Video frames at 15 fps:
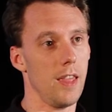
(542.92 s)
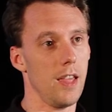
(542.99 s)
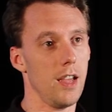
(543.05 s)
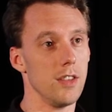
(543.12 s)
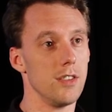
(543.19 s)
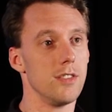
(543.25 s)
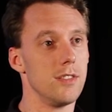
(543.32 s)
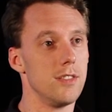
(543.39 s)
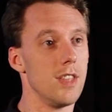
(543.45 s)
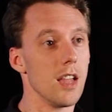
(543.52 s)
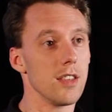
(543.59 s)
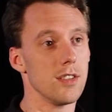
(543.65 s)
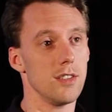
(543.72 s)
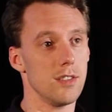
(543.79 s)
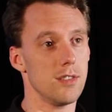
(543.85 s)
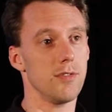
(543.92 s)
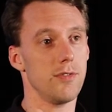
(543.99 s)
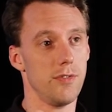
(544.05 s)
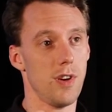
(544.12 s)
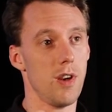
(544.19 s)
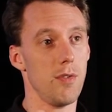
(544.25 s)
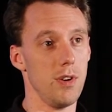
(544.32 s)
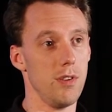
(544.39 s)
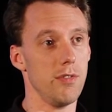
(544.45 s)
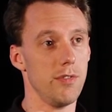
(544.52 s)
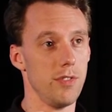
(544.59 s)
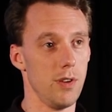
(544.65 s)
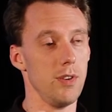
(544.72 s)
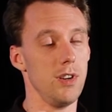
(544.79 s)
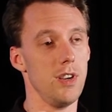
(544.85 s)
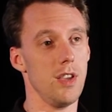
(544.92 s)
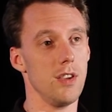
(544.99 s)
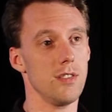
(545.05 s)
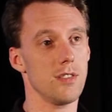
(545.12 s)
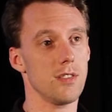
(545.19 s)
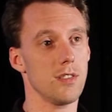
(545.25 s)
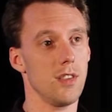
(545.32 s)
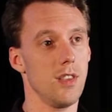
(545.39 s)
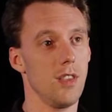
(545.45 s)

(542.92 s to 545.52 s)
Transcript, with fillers: and that is very very nice